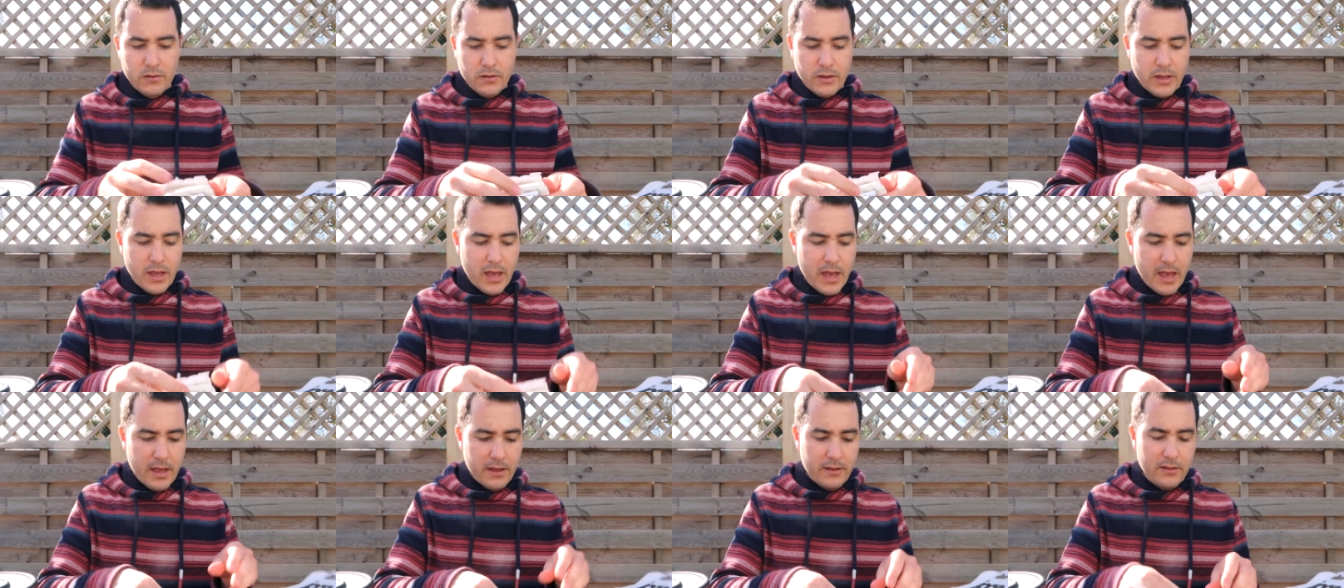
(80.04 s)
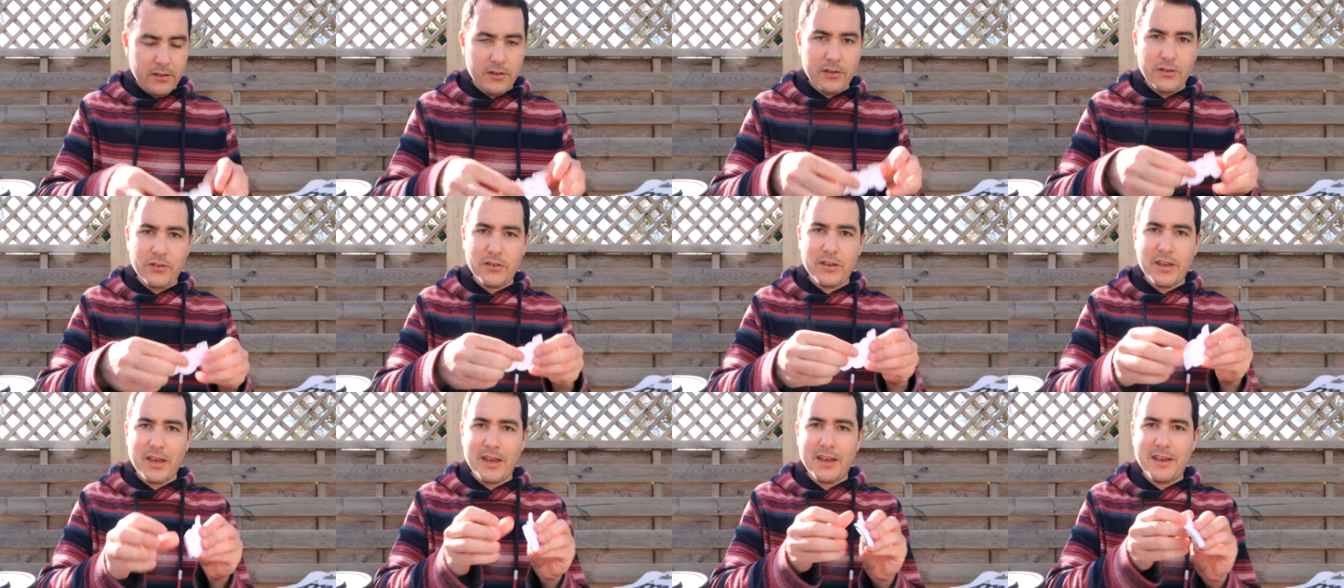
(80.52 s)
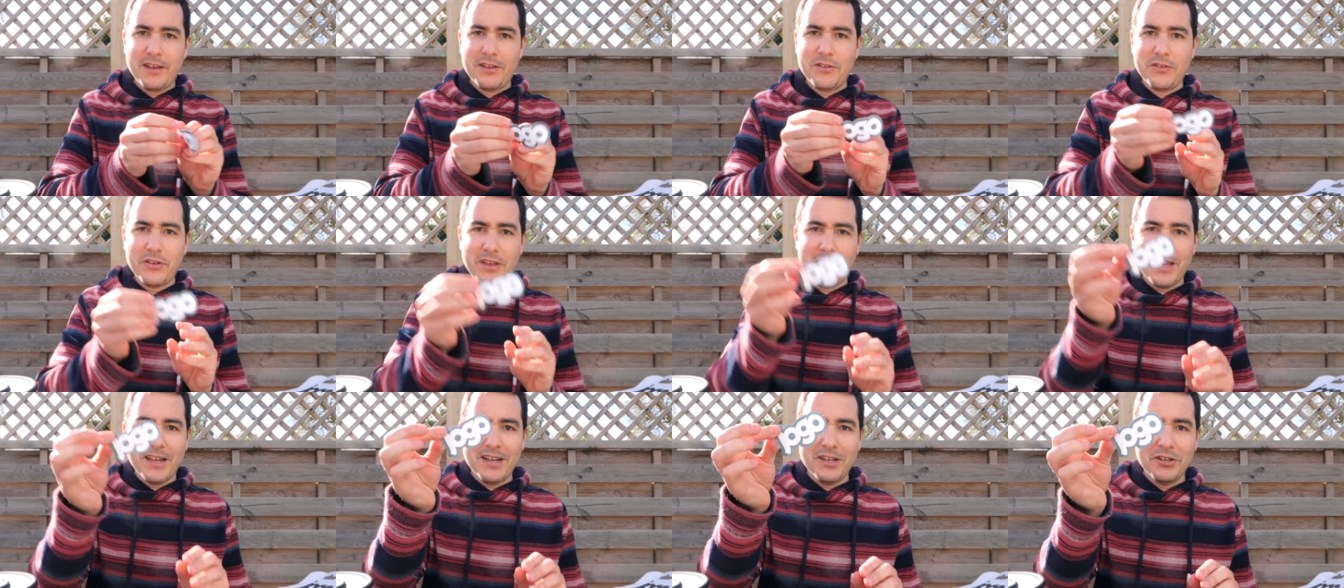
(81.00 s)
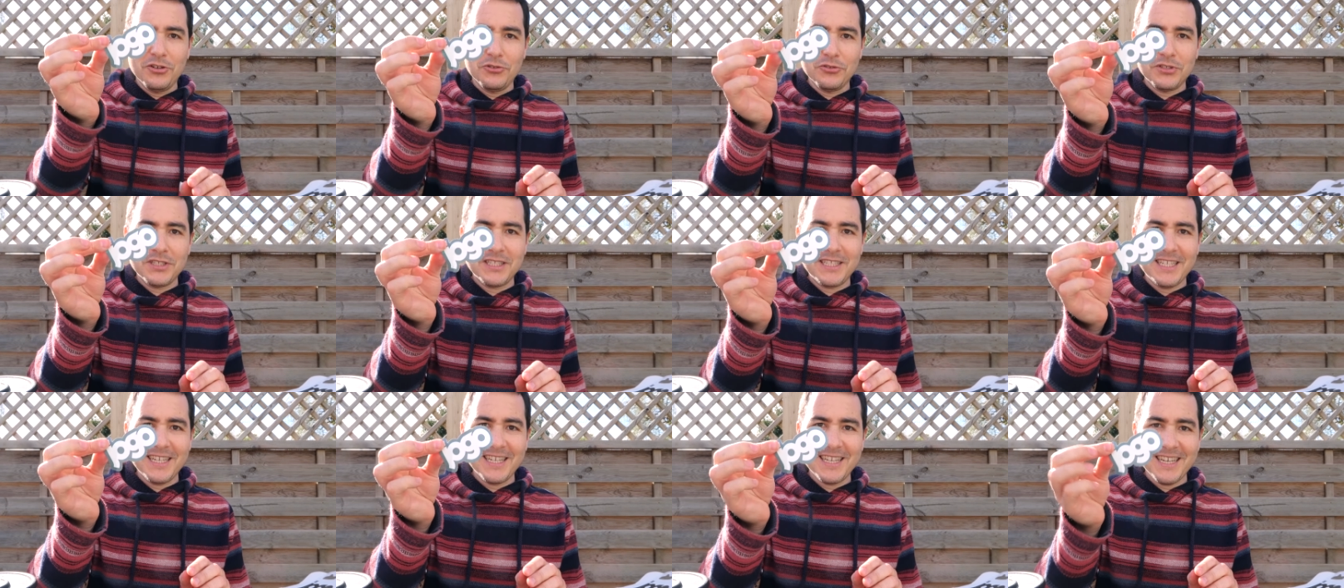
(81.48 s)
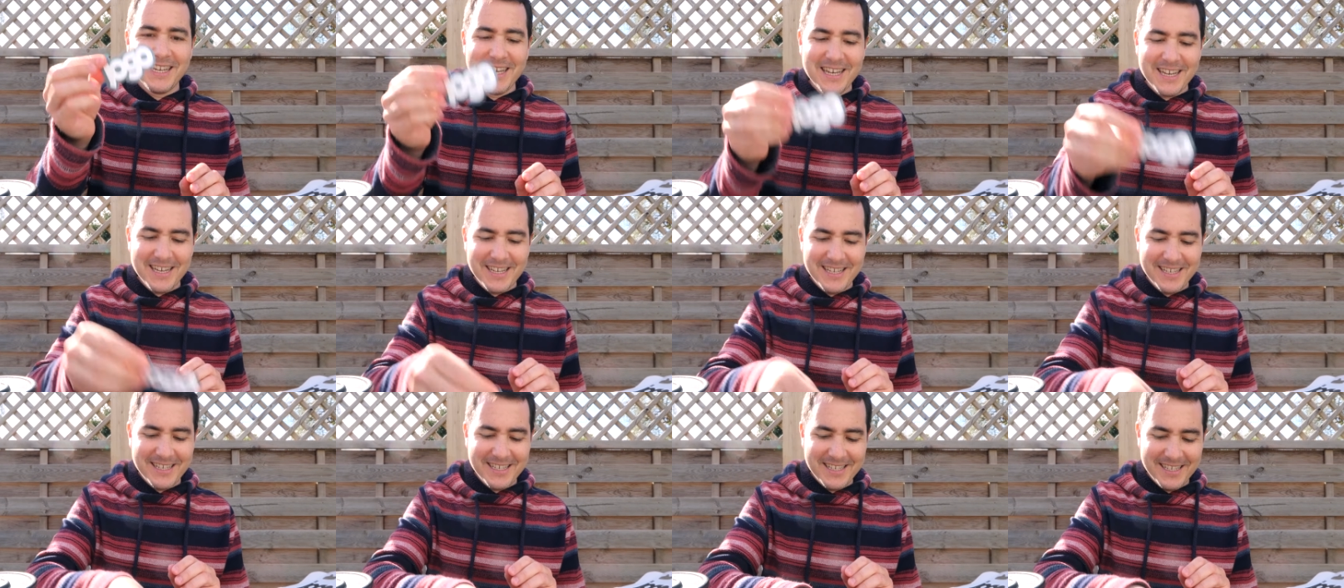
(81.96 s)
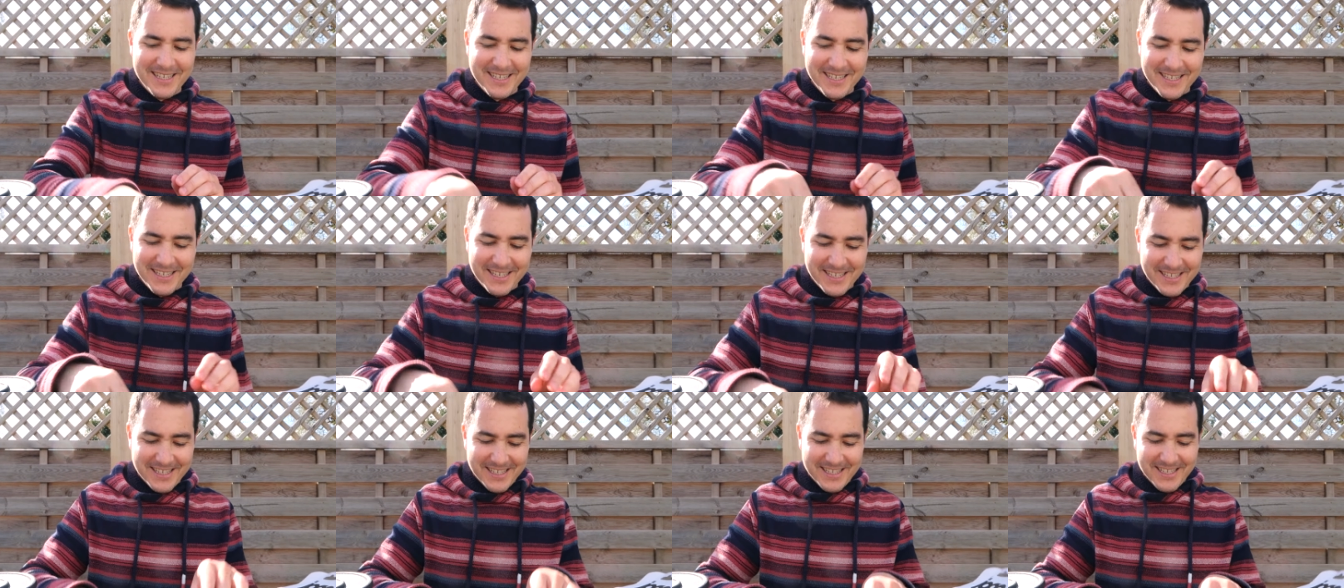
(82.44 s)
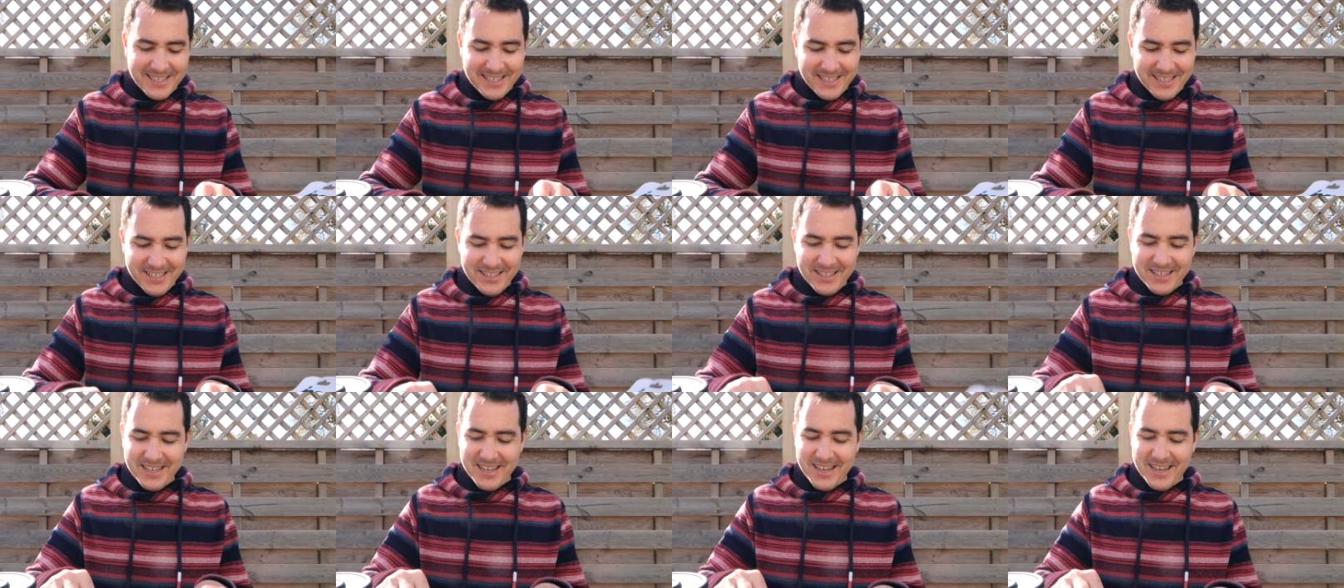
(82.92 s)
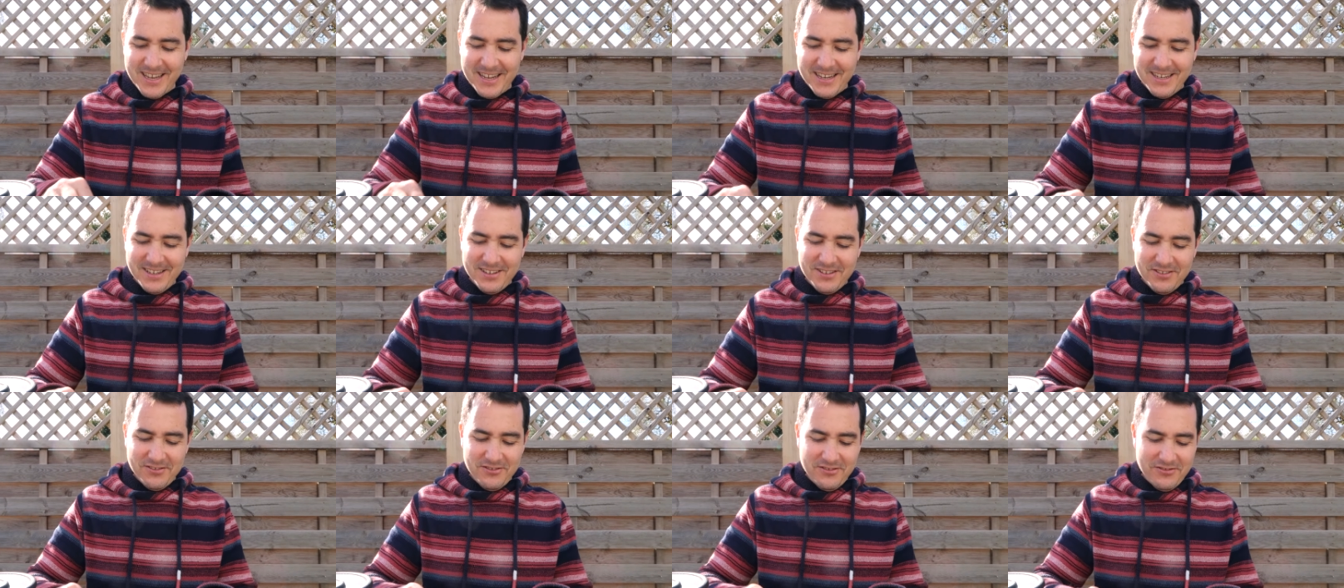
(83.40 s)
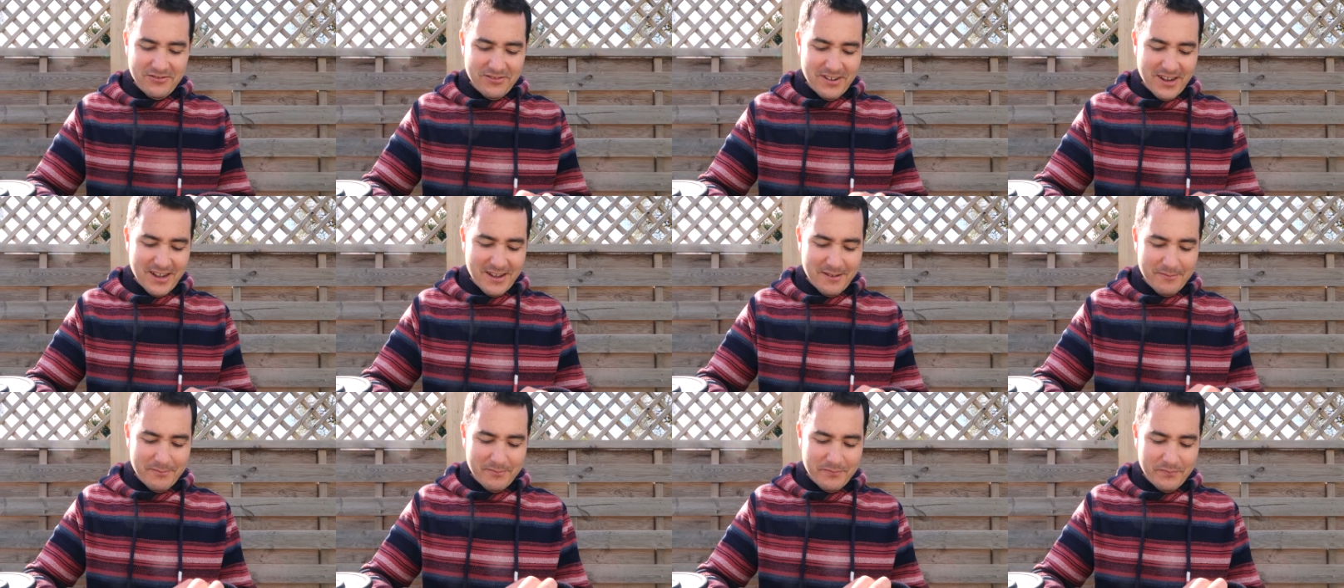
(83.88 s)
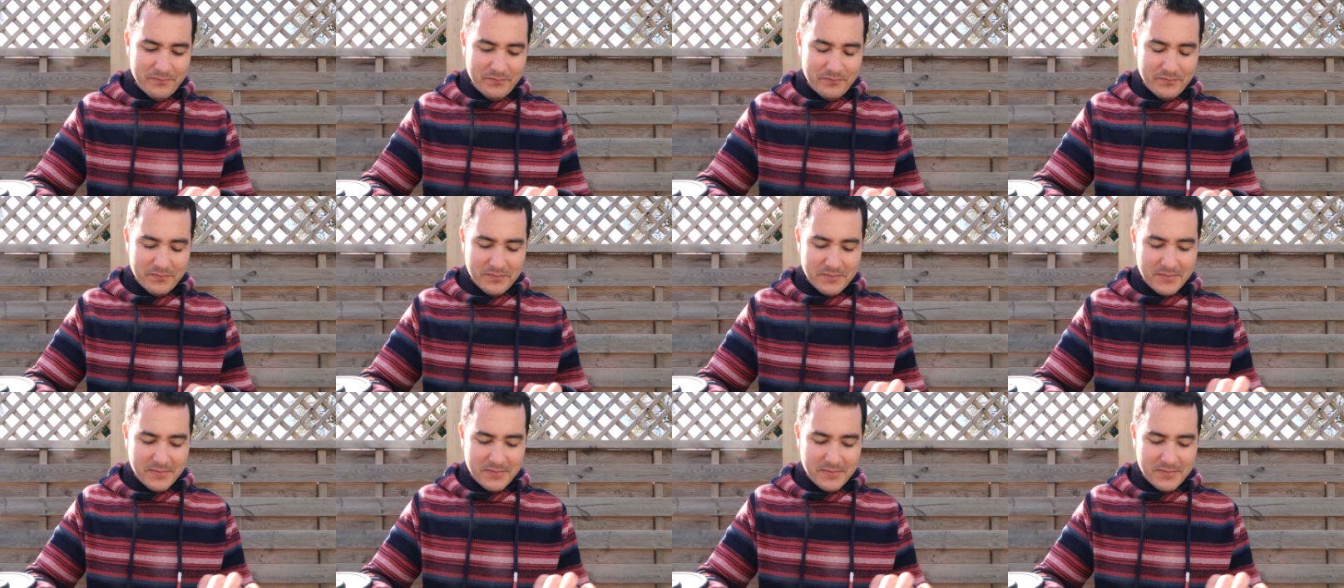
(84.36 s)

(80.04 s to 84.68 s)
Okay, so you get you get a little sticker, you get a little um,